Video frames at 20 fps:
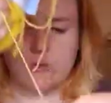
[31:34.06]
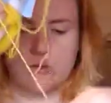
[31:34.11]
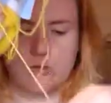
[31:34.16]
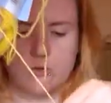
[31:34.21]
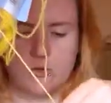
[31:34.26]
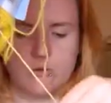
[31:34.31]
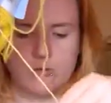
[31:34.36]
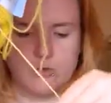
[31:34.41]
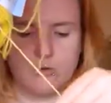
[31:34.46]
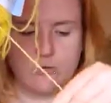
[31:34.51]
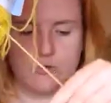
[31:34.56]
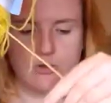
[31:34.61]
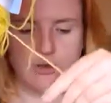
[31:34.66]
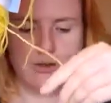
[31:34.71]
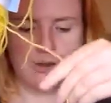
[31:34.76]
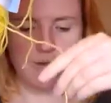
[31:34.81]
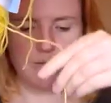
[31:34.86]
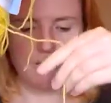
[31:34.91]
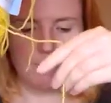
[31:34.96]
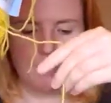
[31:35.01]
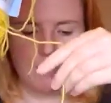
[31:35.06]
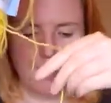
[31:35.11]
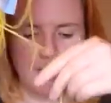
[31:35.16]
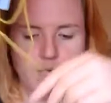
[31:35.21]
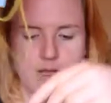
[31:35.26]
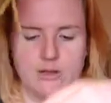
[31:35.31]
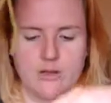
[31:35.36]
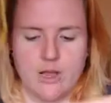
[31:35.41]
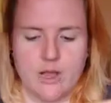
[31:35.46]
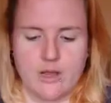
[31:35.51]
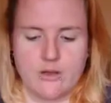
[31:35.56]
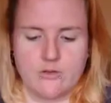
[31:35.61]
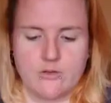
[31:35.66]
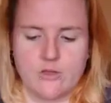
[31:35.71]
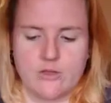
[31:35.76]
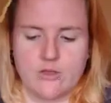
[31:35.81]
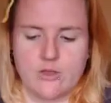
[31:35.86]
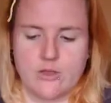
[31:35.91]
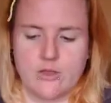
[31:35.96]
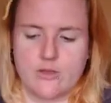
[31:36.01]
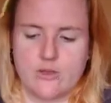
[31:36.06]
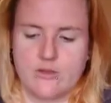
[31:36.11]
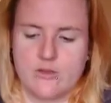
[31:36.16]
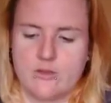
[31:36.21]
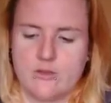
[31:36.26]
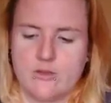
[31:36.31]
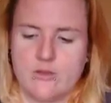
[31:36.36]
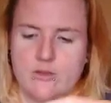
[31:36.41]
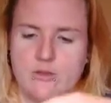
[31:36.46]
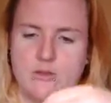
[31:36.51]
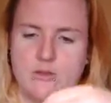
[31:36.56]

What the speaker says: there's a bit attached to this.